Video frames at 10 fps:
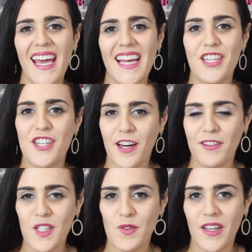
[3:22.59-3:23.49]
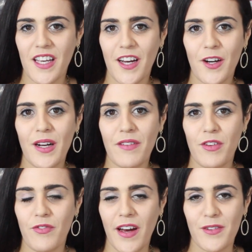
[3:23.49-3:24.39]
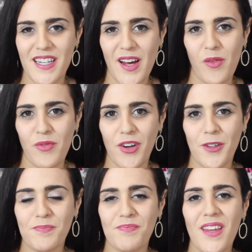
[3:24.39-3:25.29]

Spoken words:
and share this video if you found it helpful.